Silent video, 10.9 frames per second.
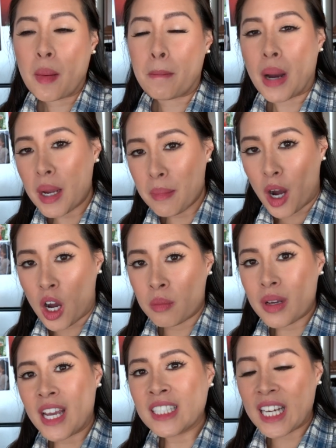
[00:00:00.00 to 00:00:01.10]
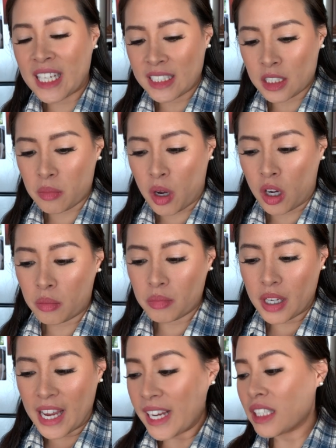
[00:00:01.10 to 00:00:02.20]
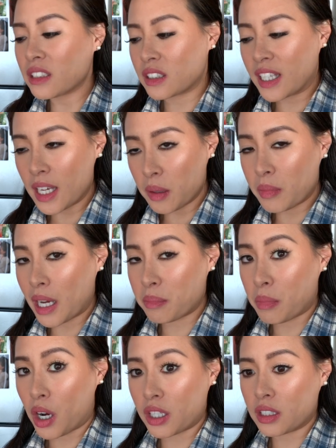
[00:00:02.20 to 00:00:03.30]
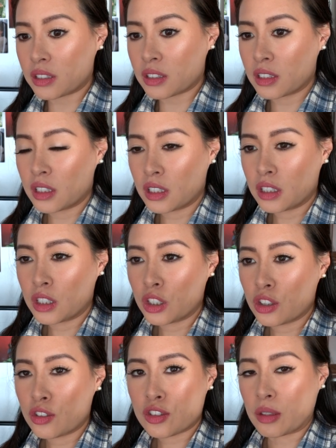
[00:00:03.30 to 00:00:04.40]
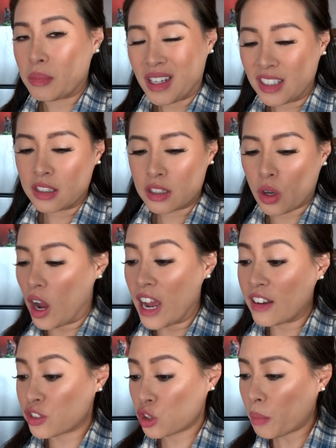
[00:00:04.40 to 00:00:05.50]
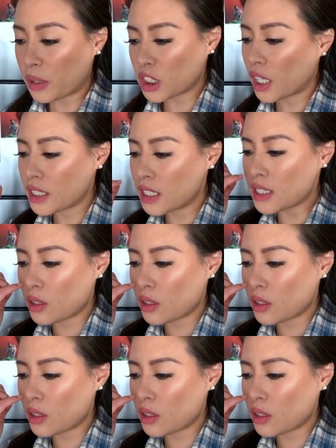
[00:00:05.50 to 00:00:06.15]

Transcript: my mom and Andy's mom and Kim had bought us some onions. So I have so much onions.